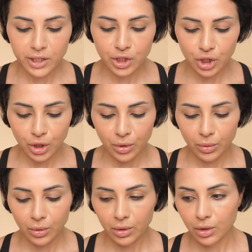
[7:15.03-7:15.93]
do
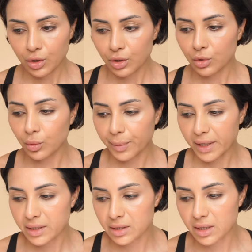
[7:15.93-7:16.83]
your
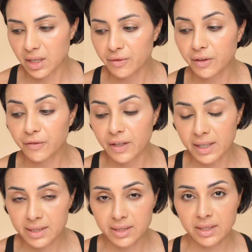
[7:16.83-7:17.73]
base, even if it
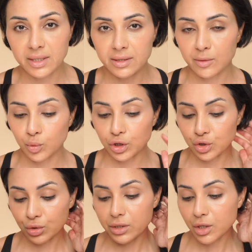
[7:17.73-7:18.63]
is a tinted
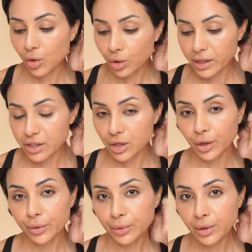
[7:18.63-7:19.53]
moisturizer on its
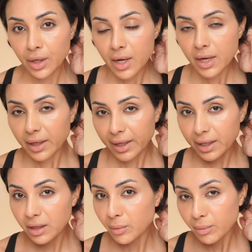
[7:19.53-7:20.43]
own, it
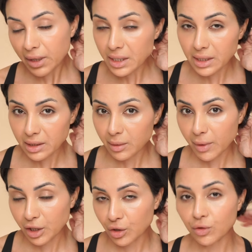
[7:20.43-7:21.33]
can immediately
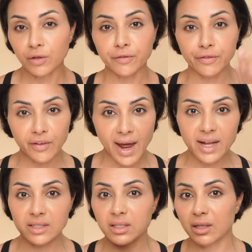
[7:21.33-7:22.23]
make you look
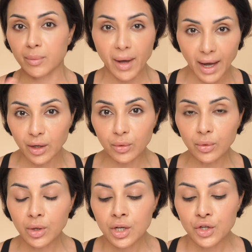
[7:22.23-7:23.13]
flat and
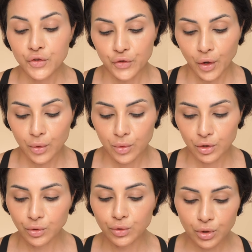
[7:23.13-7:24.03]
pale. So
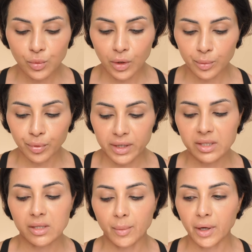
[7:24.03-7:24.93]
you do want to bring
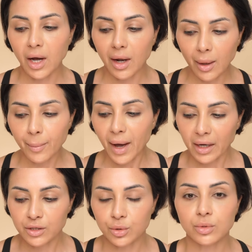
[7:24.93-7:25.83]
some color
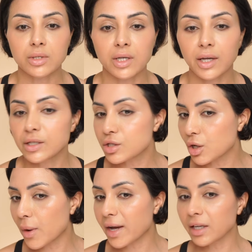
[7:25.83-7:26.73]
back to your skin.
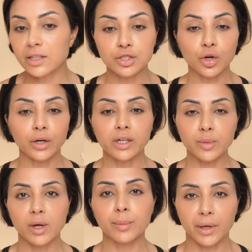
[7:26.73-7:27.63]
So adding a tiny
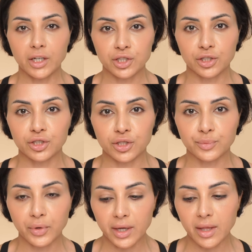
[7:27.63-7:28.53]
bit of blush can just
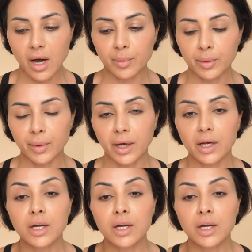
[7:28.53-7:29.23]
break that up a bit.